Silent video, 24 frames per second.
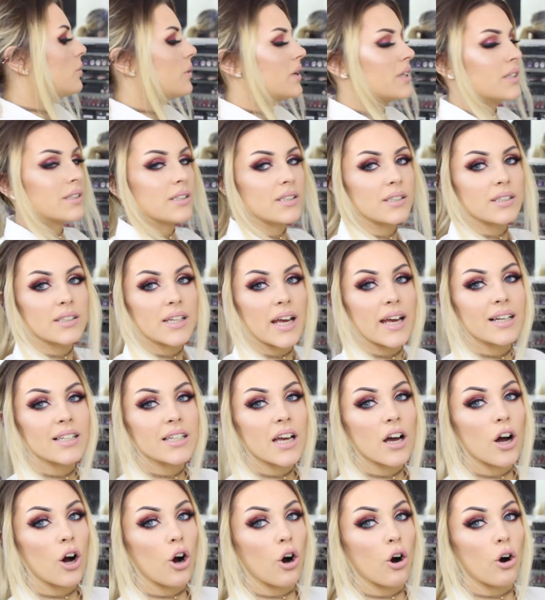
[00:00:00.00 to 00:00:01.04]
So instead
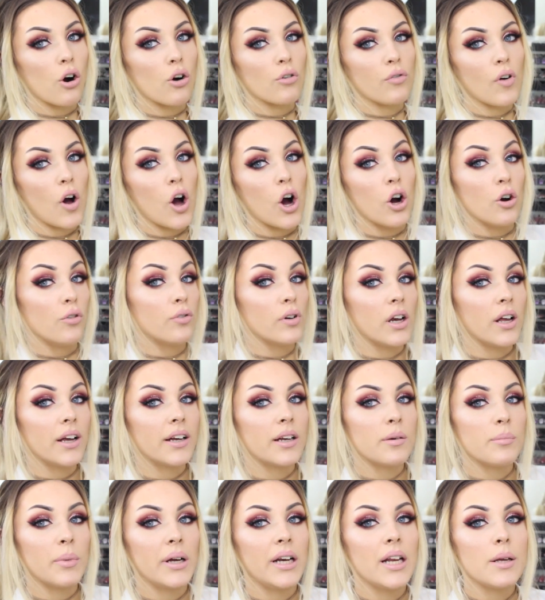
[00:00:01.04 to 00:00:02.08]
of
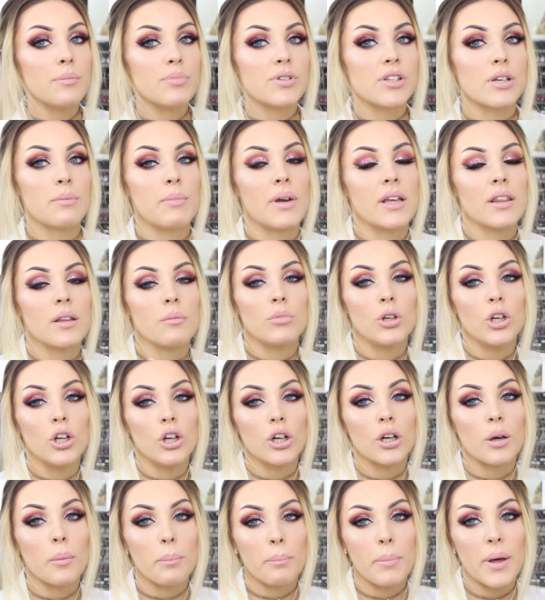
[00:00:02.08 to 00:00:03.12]
overlining my lips to make them
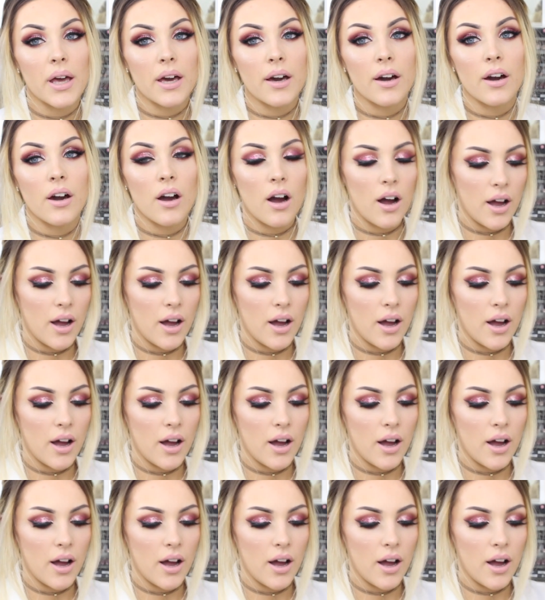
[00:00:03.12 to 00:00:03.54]
look bigger,